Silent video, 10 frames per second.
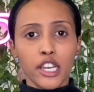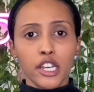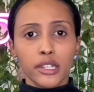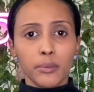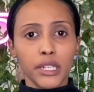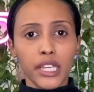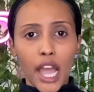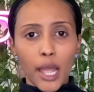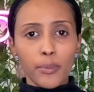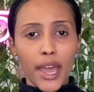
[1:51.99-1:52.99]
The mini
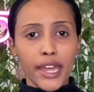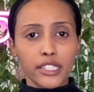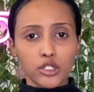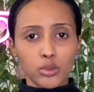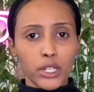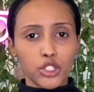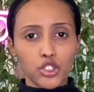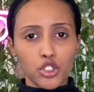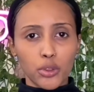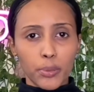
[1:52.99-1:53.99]
iPad is to
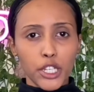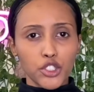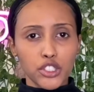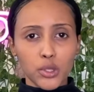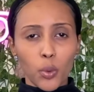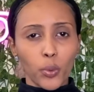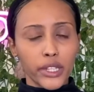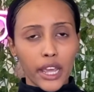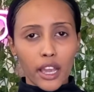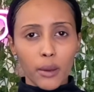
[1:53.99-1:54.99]
register the patients when they
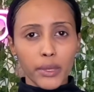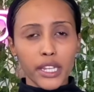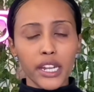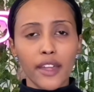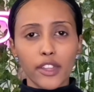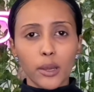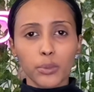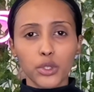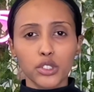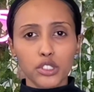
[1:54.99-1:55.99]
come in and the
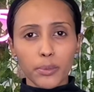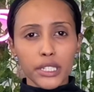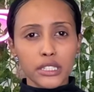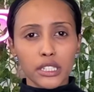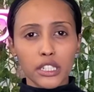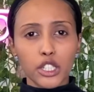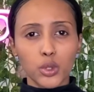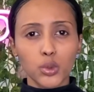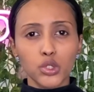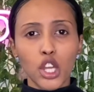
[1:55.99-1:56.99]
computers are basically
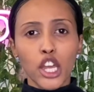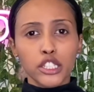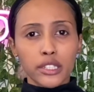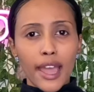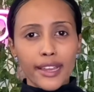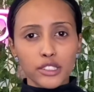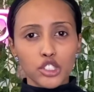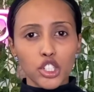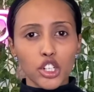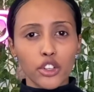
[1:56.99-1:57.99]
used to
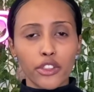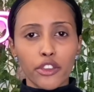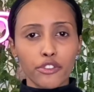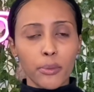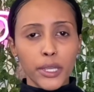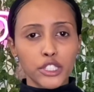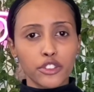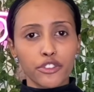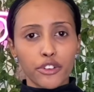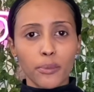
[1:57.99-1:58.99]
enter the information
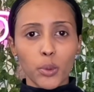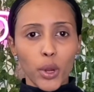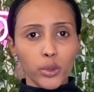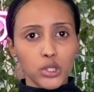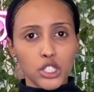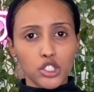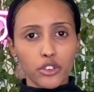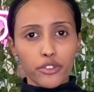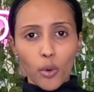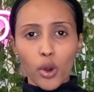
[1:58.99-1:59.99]
from the requisition
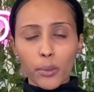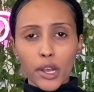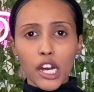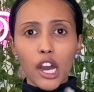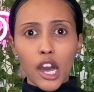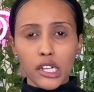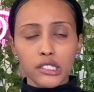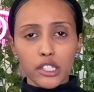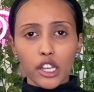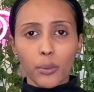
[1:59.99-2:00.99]
form onto
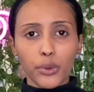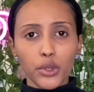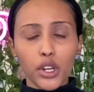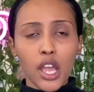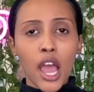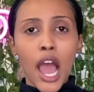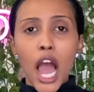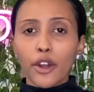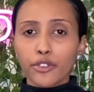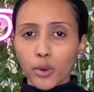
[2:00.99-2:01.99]
the computer.
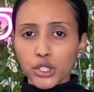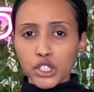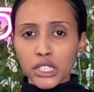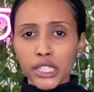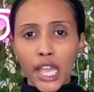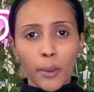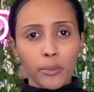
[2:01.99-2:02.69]
Unfortunately, I'm